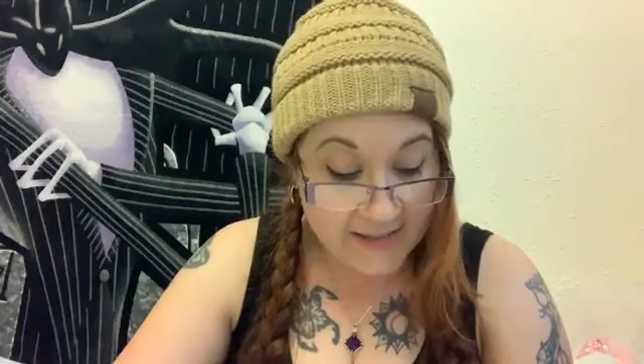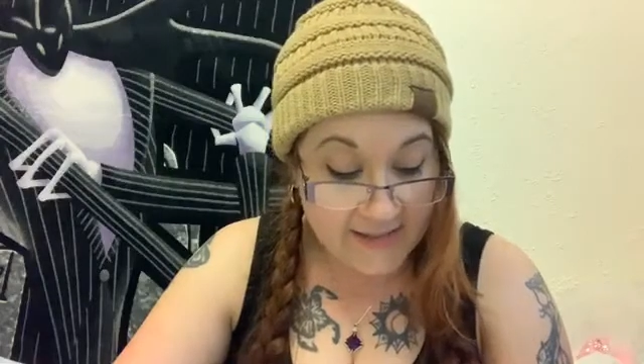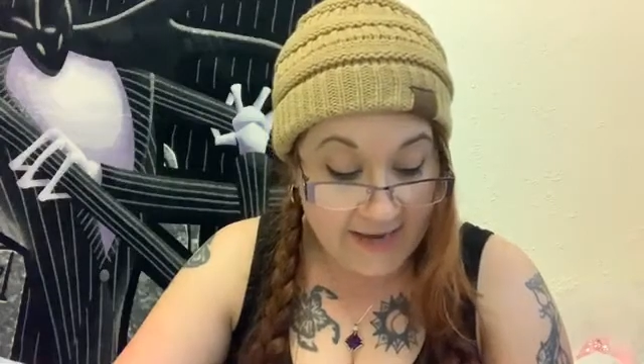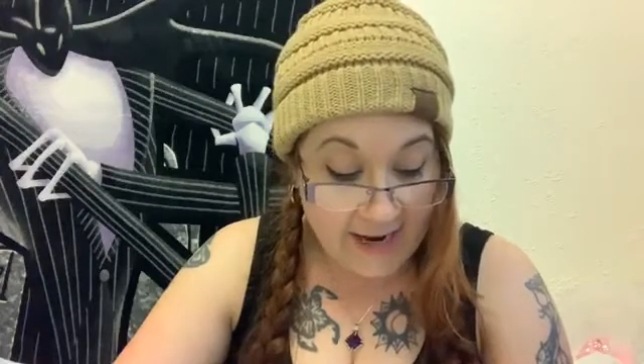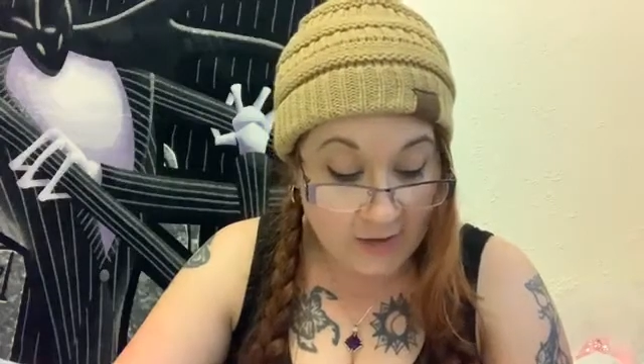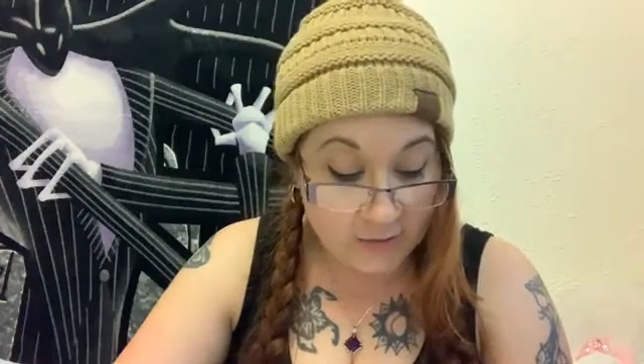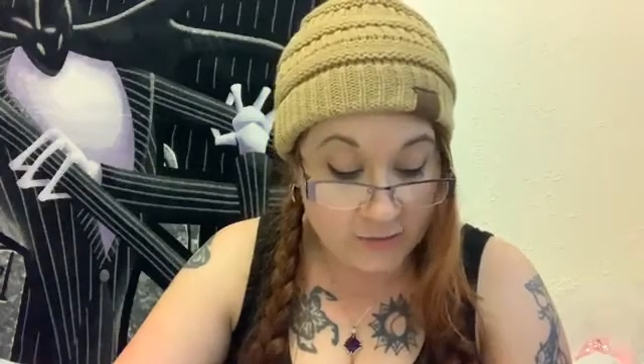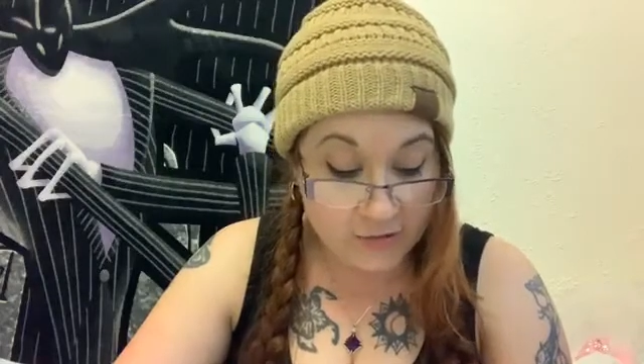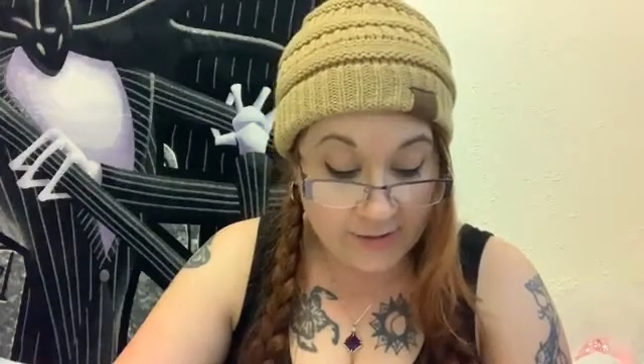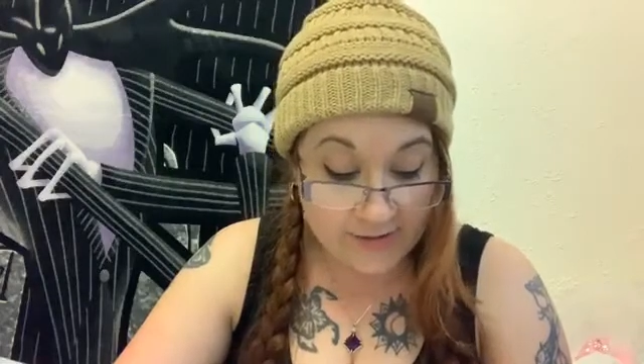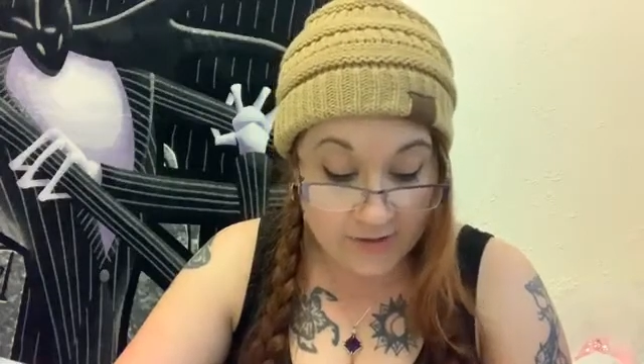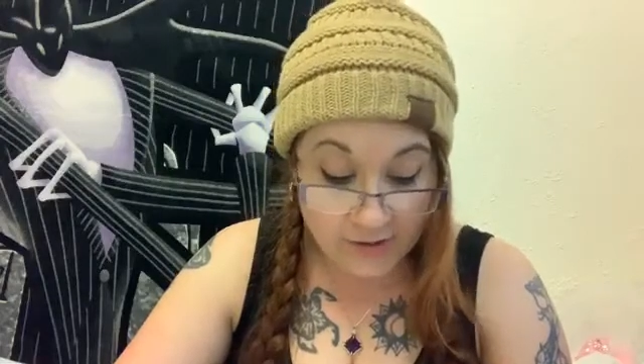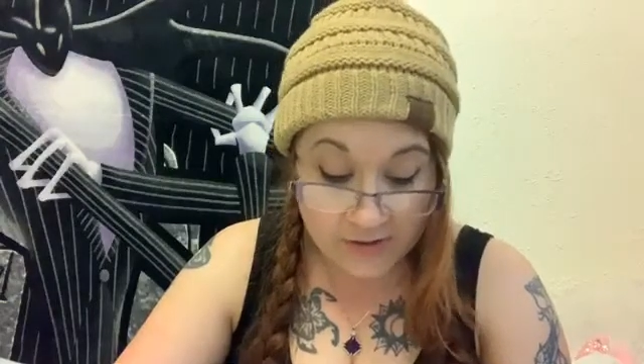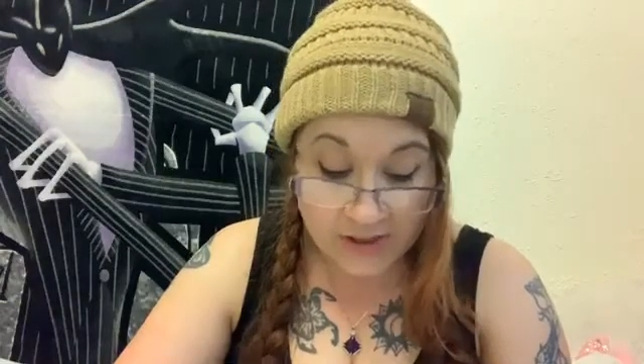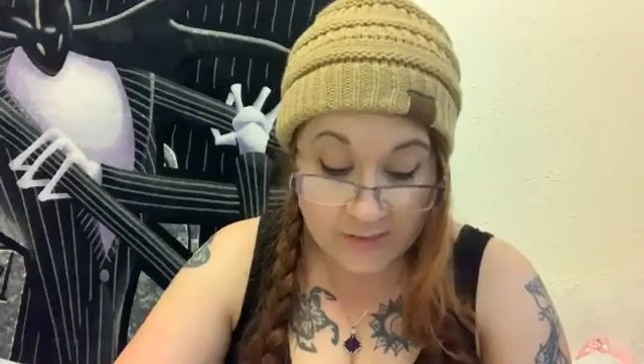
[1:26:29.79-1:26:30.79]
Now
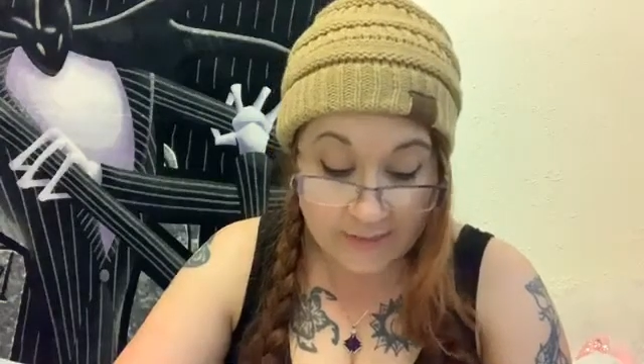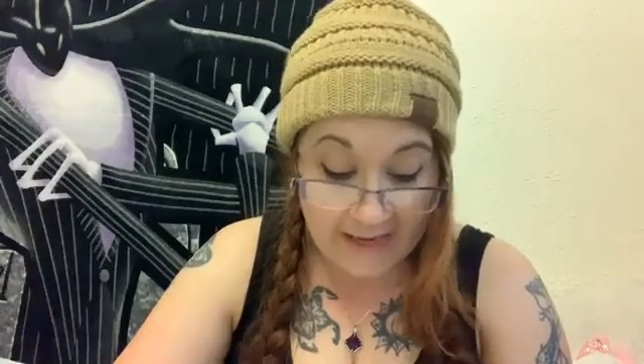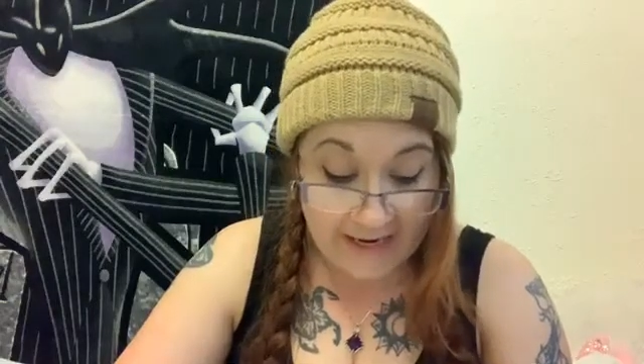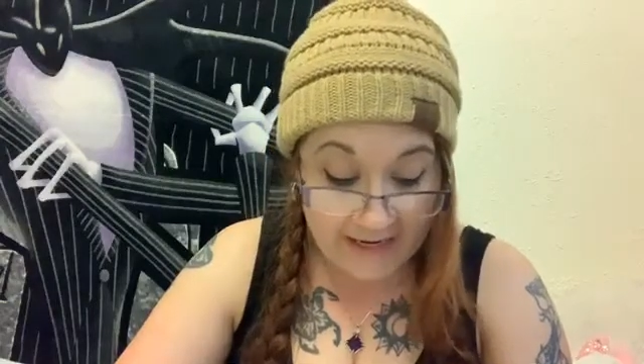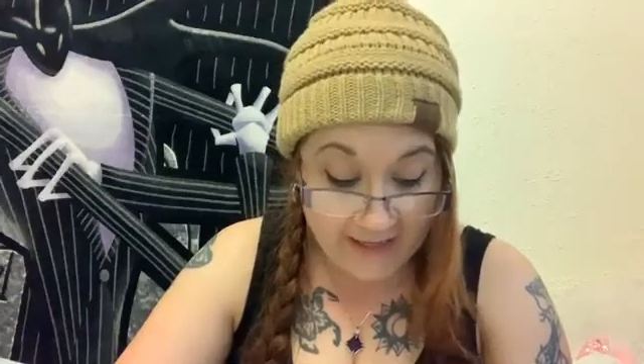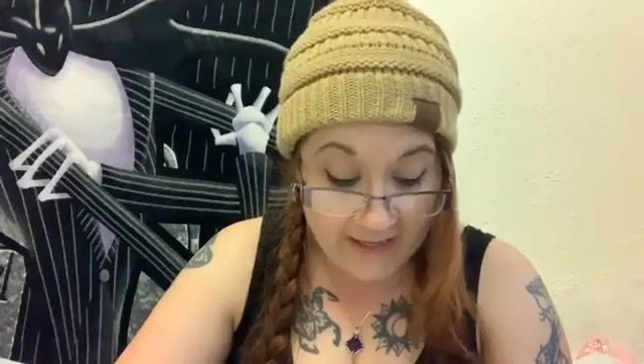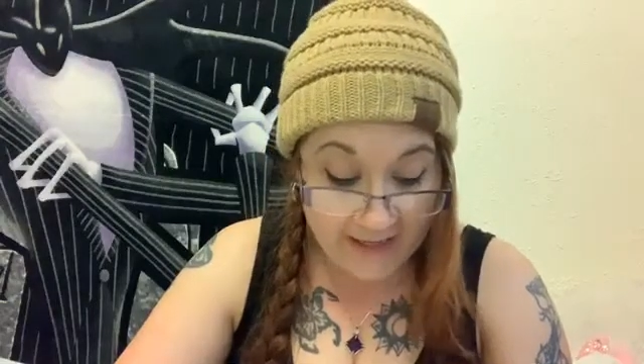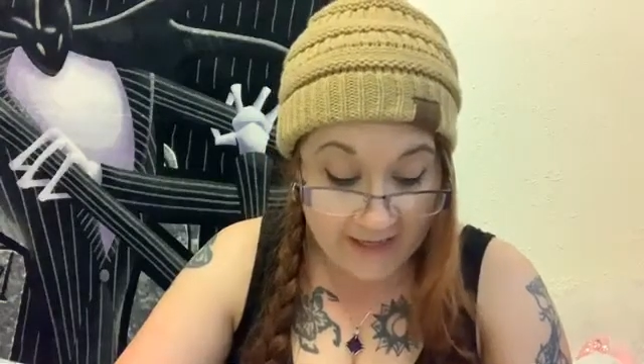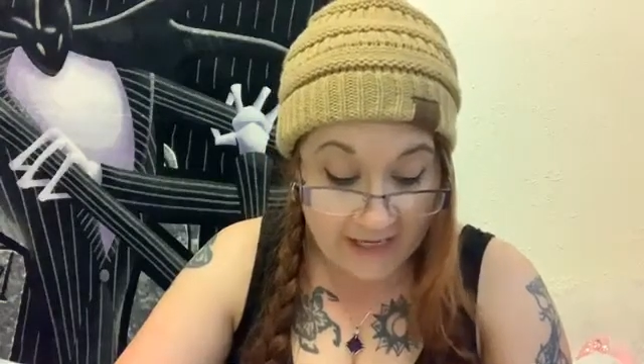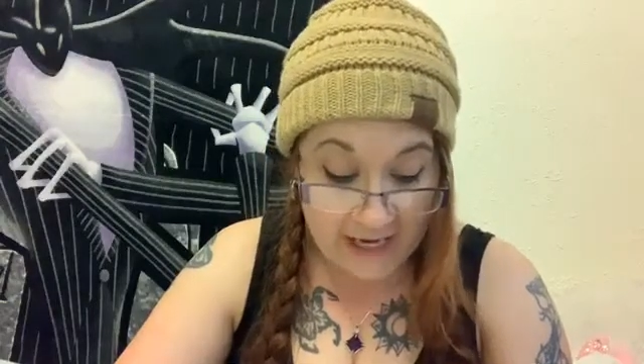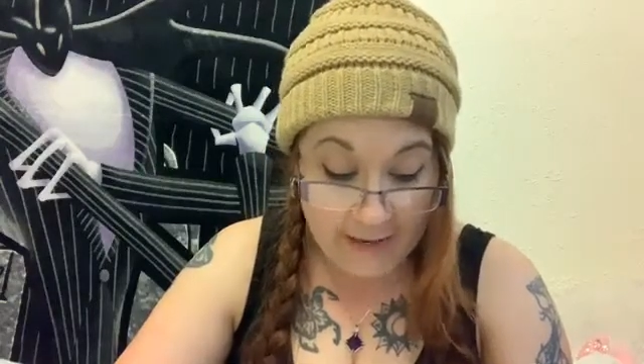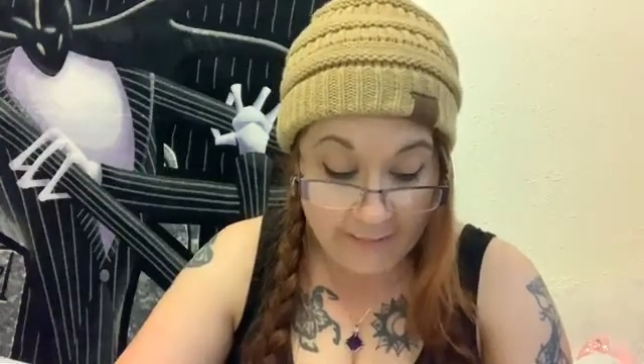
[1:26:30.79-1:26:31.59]
try not to blink.